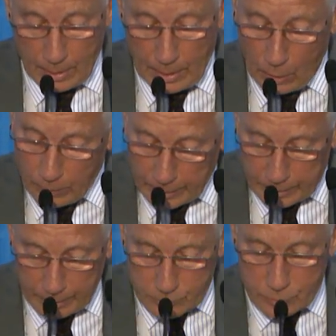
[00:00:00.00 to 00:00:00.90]
How can
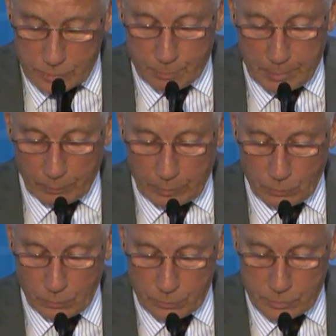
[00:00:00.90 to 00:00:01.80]
tensions be
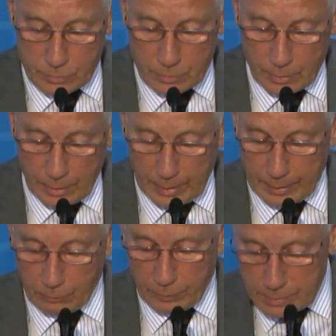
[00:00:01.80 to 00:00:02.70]
reduced and a
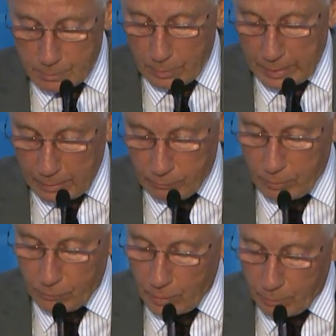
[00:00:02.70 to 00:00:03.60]
reasonable level
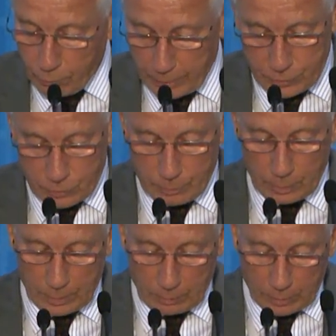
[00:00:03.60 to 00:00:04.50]
of cooperation
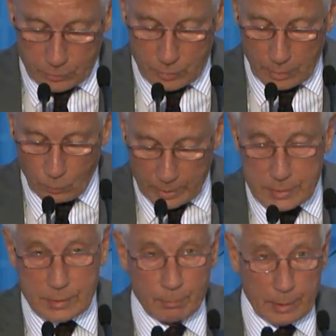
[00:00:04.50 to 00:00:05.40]
between Russia and the
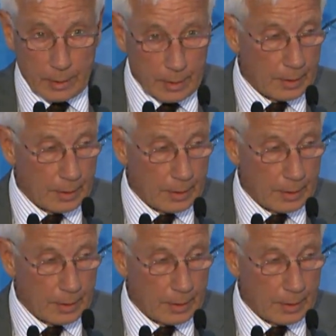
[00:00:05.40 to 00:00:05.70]
West be